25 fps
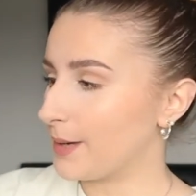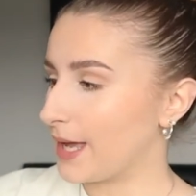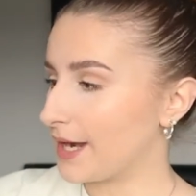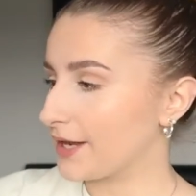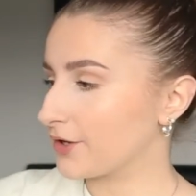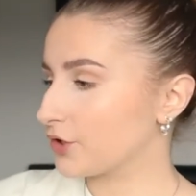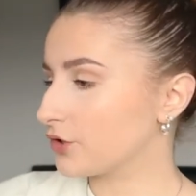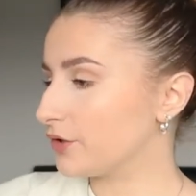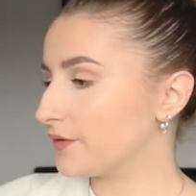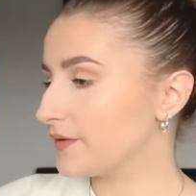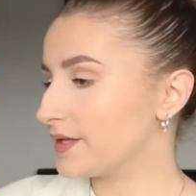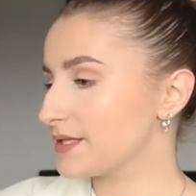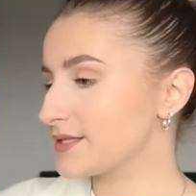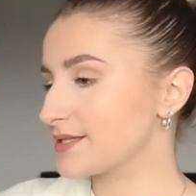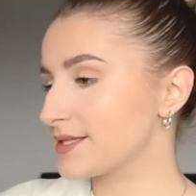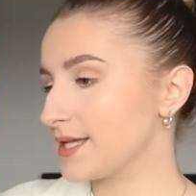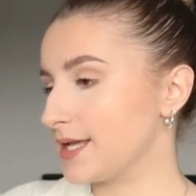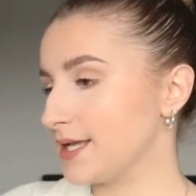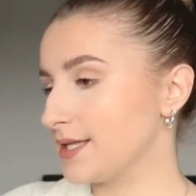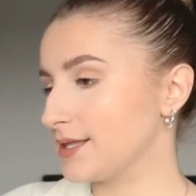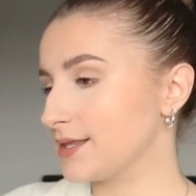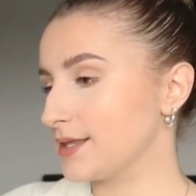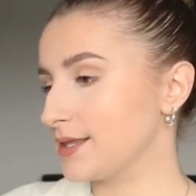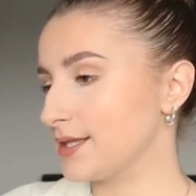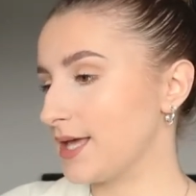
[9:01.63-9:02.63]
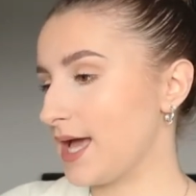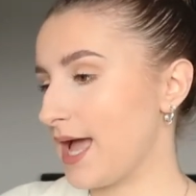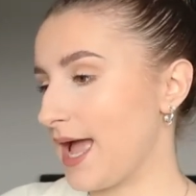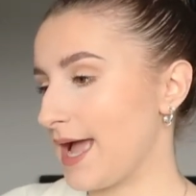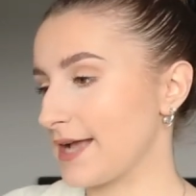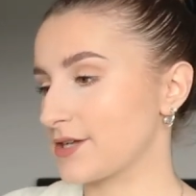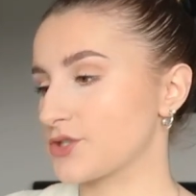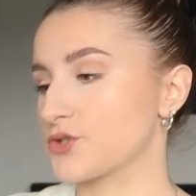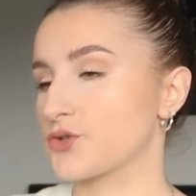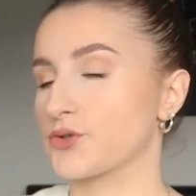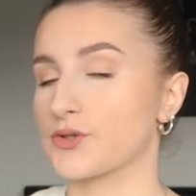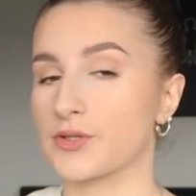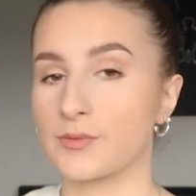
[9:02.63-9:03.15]
I got this in the
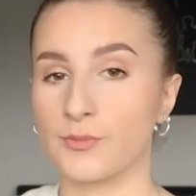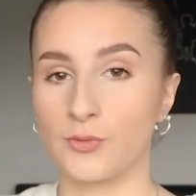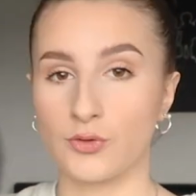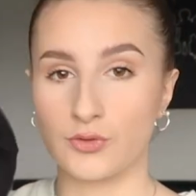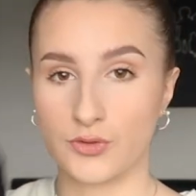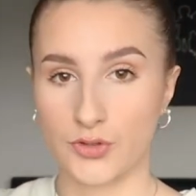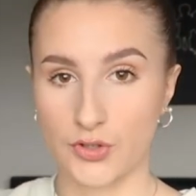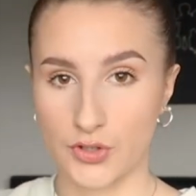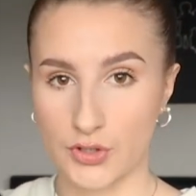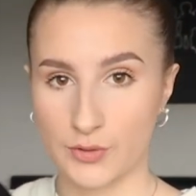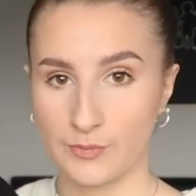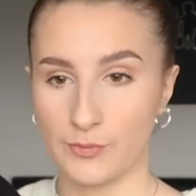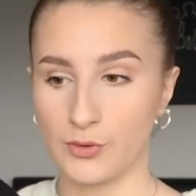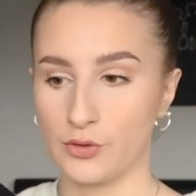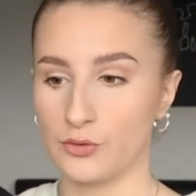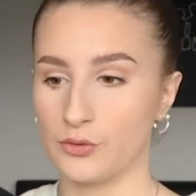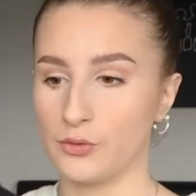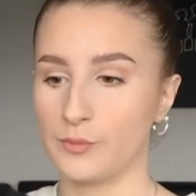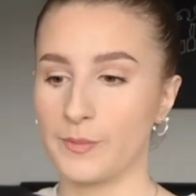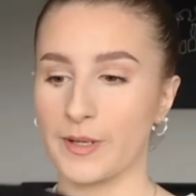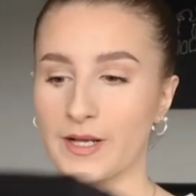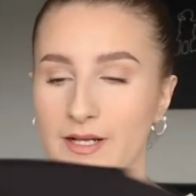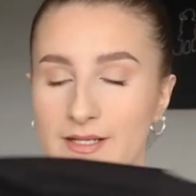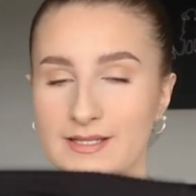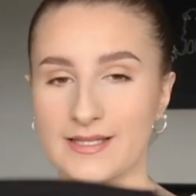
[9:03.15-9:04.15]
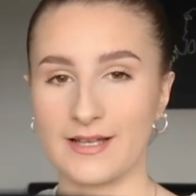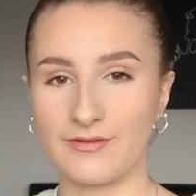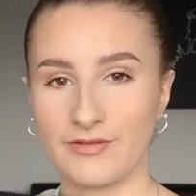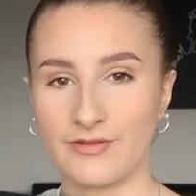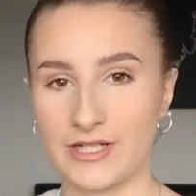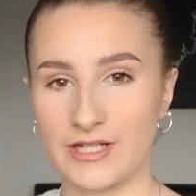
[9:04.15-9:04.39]
extra small to small because they're